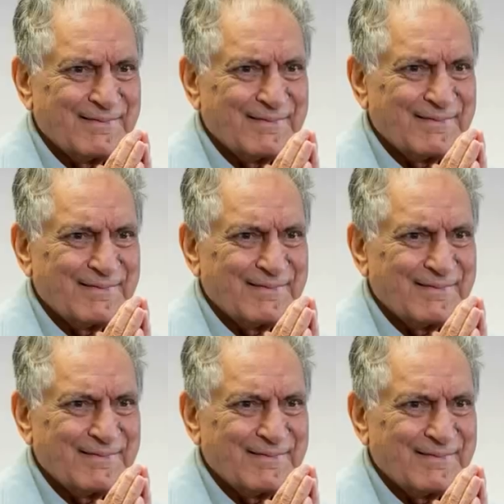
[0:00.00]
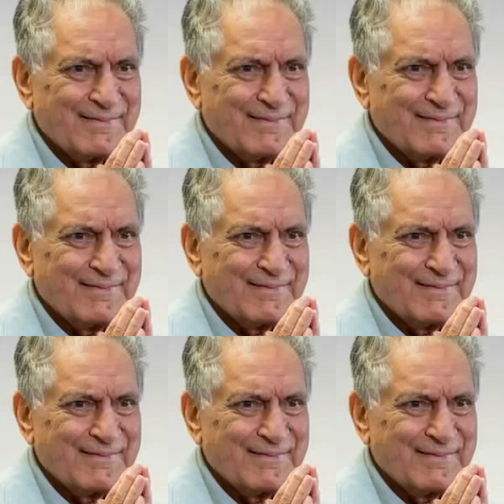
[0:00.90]

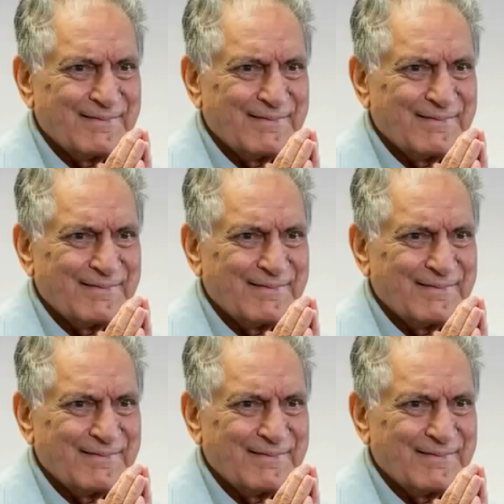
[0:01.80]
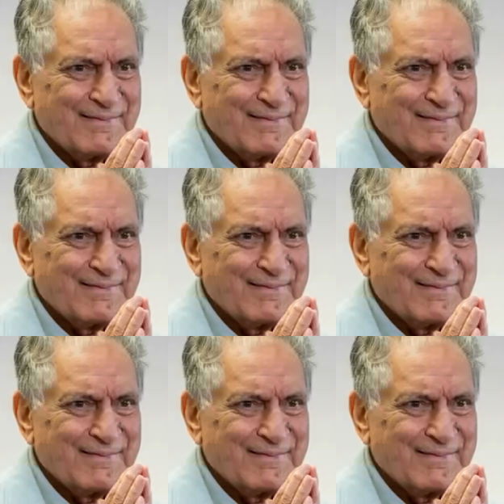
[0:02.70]

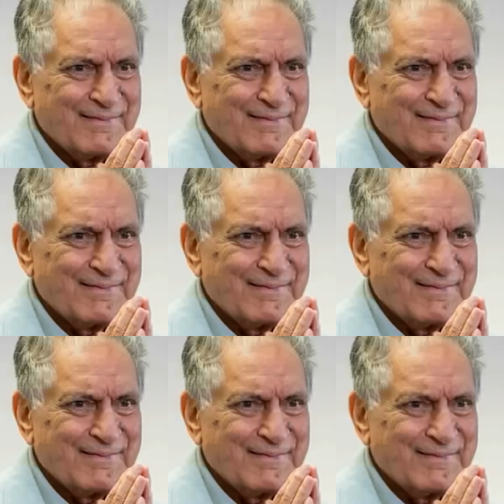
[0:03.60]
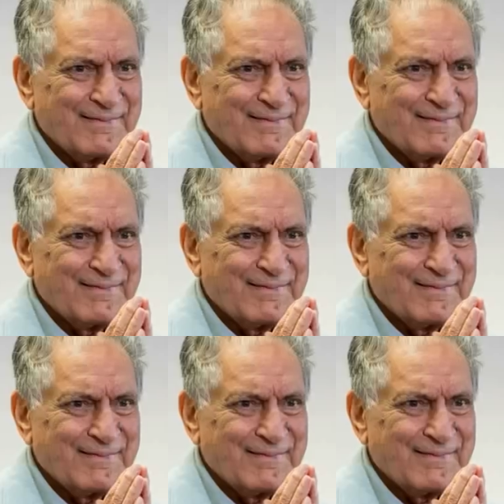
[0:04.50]

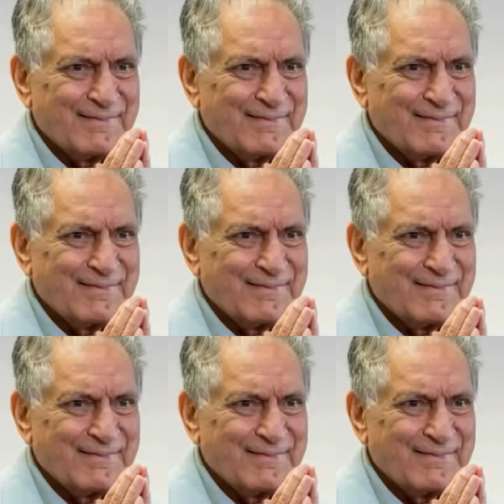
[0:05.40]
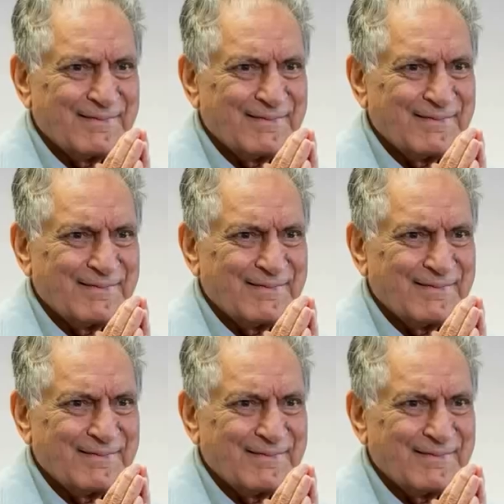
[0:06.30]

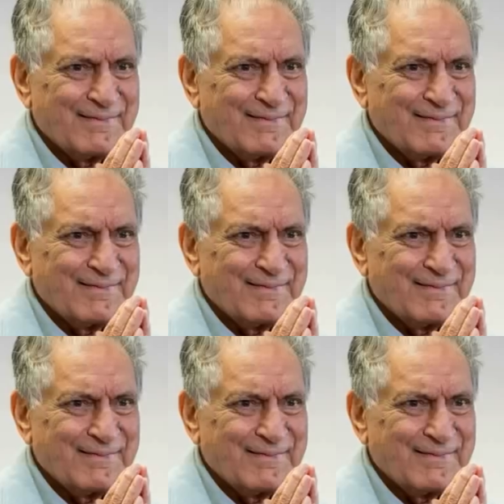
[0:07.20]
The face doesn't move, so there is nothing to read.